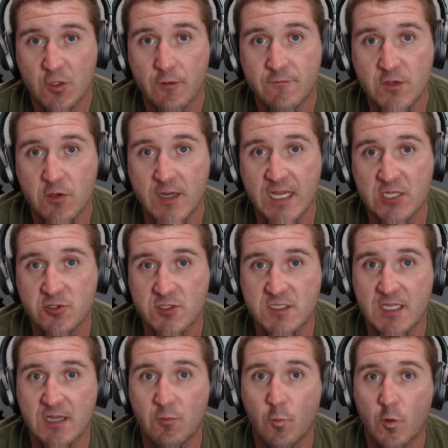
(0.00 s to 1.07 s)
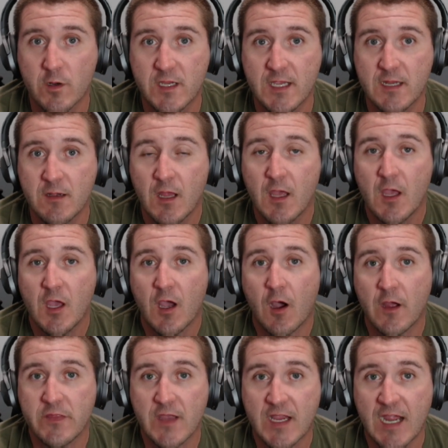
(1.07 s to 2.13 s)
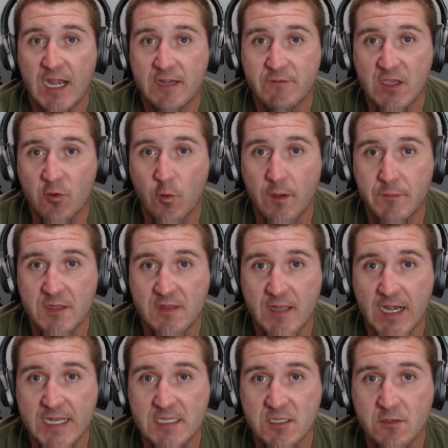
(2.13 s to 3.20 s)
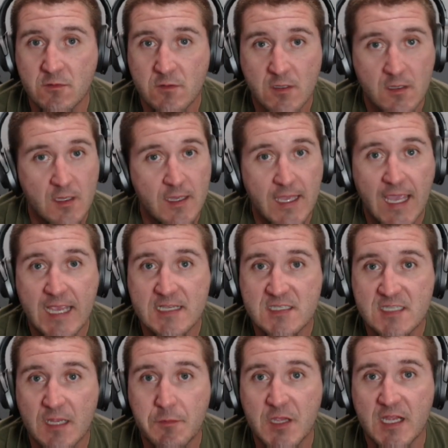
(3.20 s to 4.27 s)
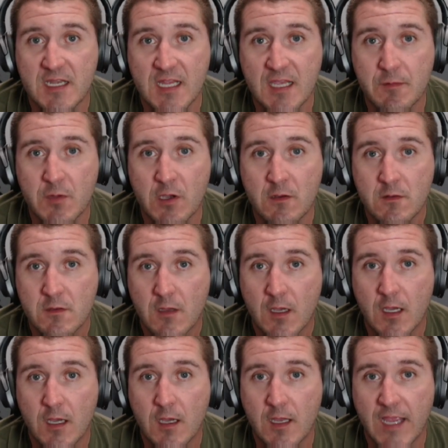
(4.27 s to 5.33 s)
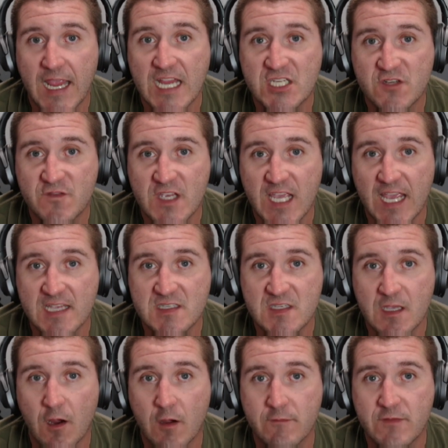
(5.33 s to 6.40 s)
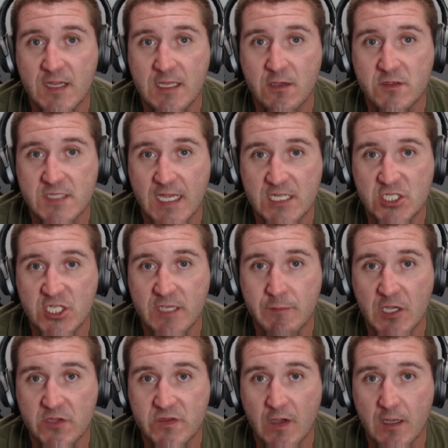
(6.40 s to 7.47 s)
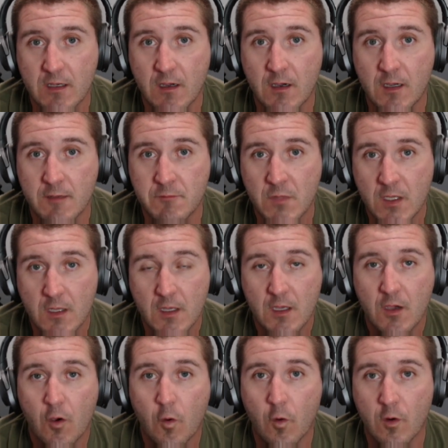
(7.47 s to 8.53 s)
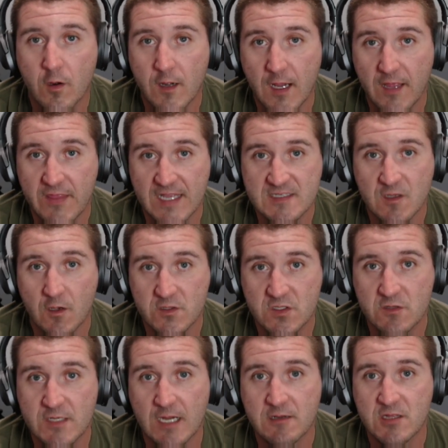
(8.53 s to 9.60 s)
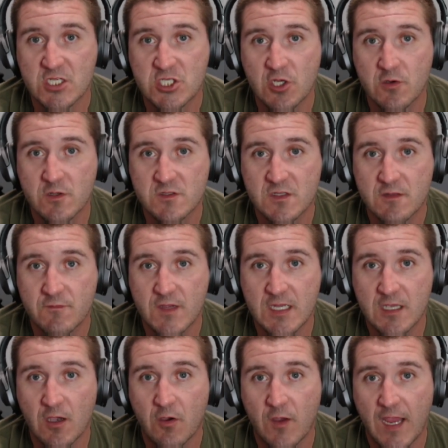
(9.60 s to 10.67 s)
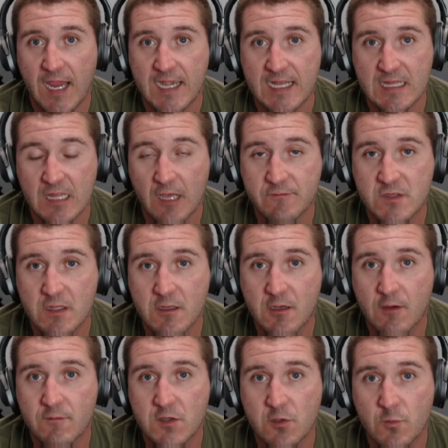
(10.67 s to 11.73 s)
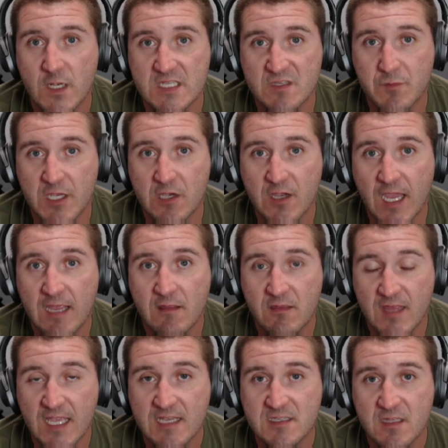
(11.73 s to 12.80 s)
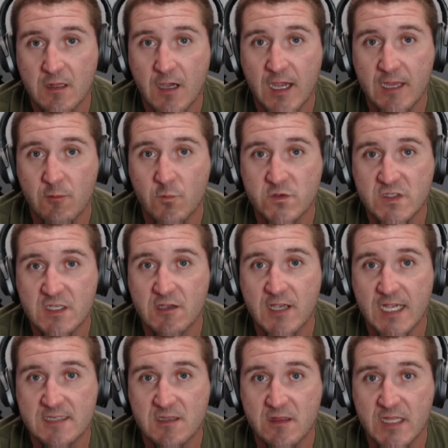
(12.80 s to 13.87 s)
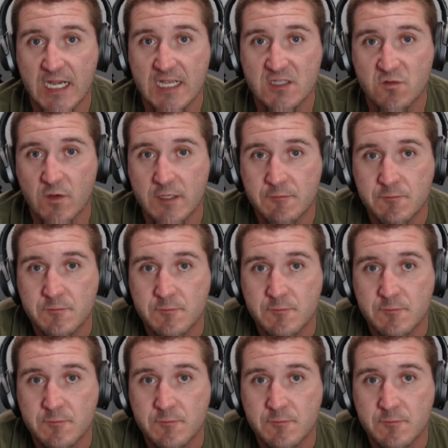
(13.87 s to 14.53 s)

if you're interested in working on the kind of equipment that I do, hey, send me an email, uh, hvacrvideos at gmail.com, or uh, that's also down in the show notes of the video, and I'd love to look over your resume, okay? Thanks a lot, and we'll see you guys on the next one.